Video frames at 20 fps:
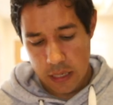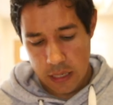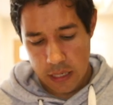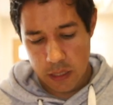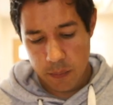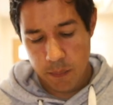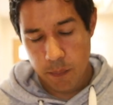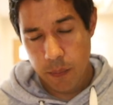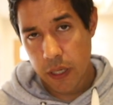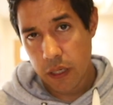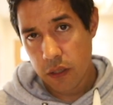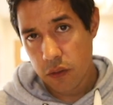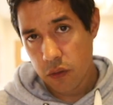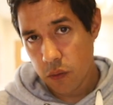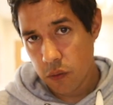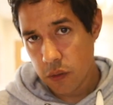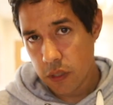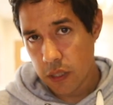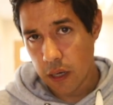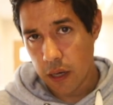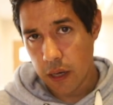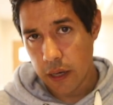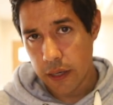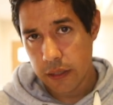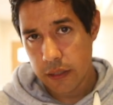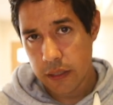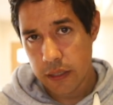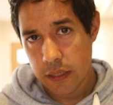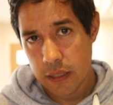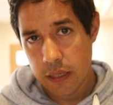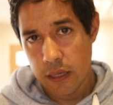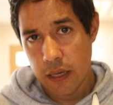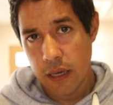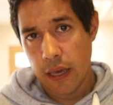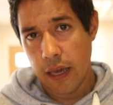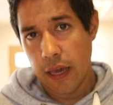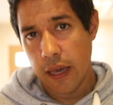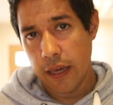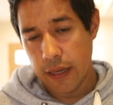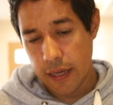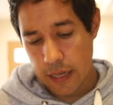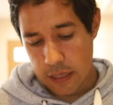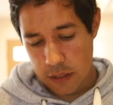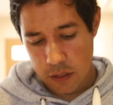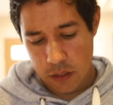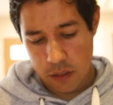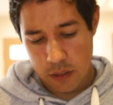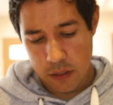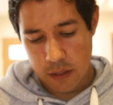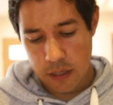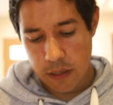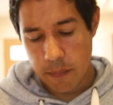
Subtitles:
its pixel size, against